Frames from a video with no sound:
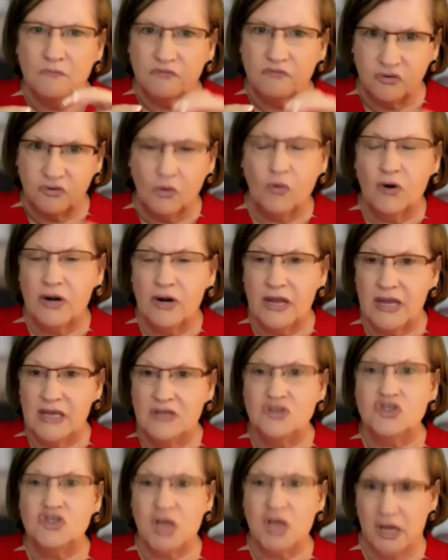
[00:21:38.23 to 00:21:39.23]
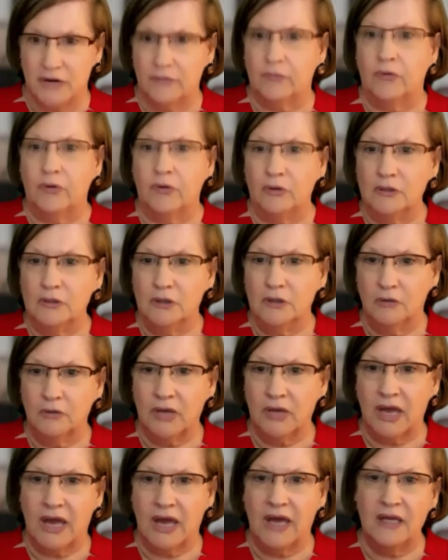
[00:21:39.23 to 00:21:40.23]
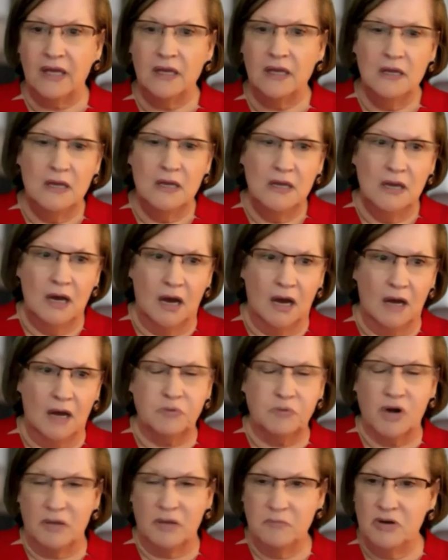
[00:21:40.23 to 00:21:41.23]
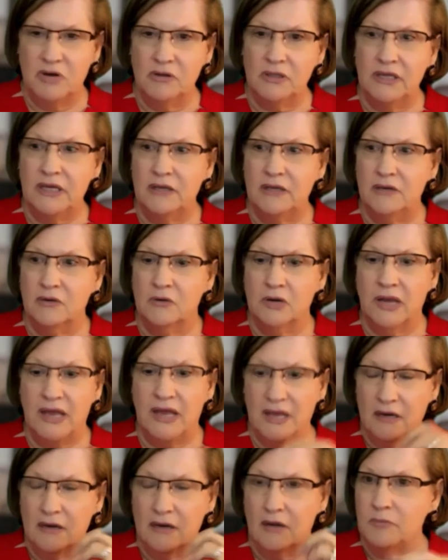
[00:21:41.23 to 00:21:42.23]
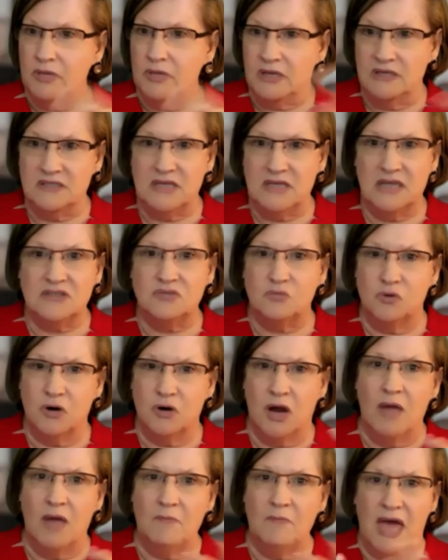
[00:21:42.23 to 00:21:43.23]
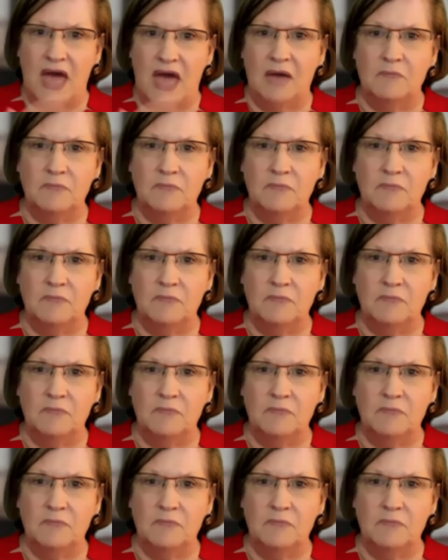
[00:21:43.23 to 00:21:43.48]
Florida in general, okay, primarily in Orlando, because that's where I'm at.